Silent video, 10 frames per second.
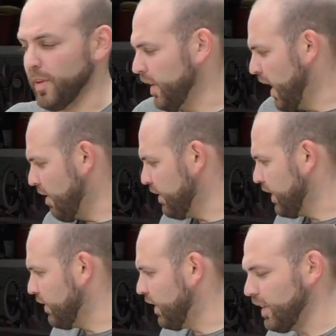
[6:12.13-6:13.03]
there you have it.
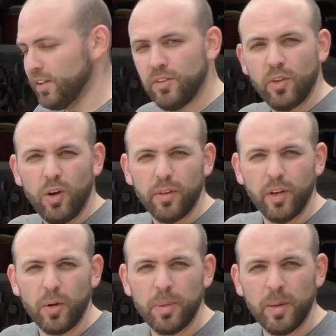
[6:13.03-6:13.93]
That's how you install the
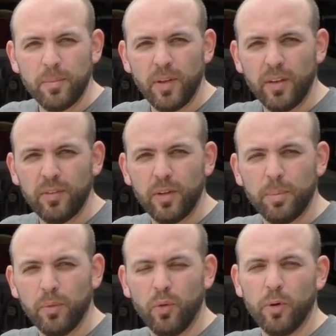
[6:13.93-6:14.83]
RPM Tesla
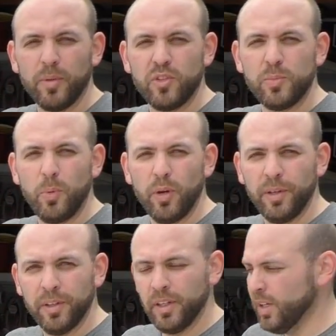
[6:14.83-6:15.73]
Performance
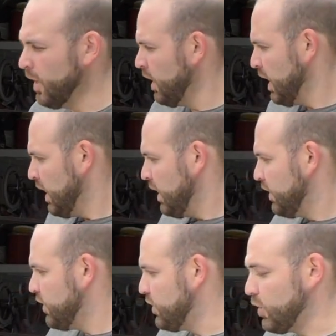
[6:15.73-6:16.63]
Spoiler.
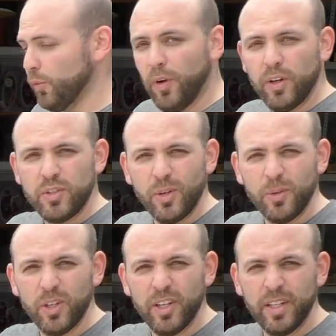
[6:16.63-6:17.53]
So far, so
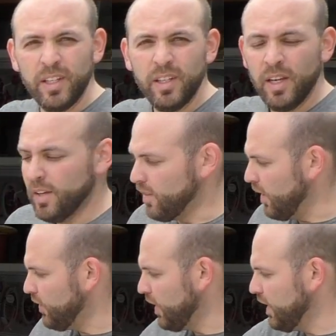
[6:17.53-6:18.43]
good.
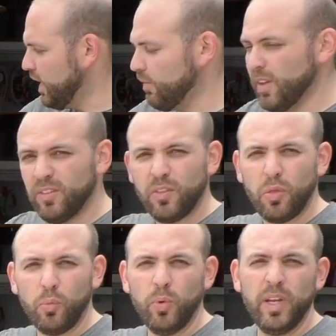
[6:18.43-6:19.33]
They say to give this
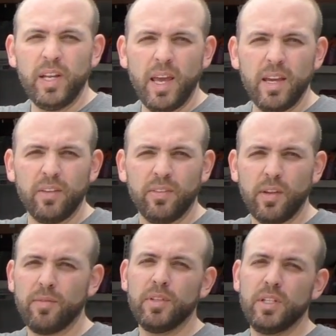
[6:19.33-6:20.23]
3 days,
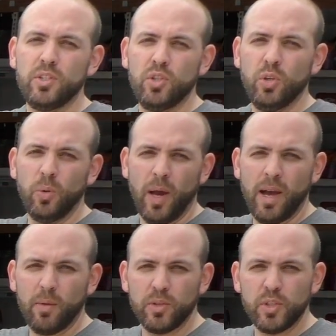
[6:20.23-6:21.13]
72
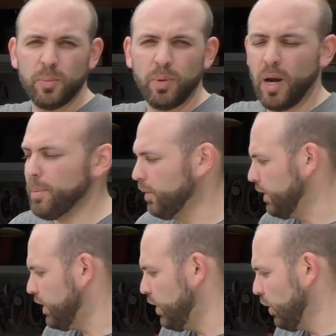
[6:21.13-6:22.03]
hours to
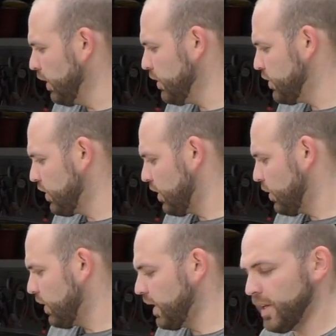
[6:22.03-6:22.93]
properly cure.
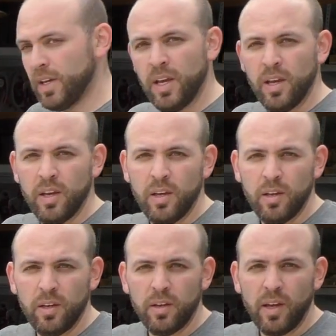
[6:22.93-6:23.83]
So
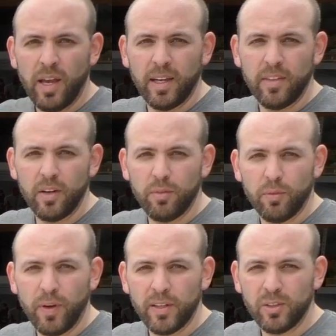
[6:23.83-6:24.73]
hang in there for
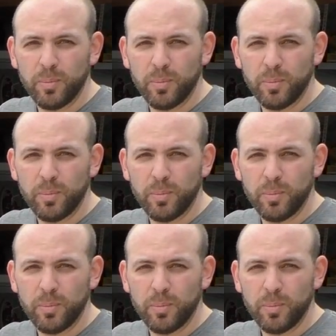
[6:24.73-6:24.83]
final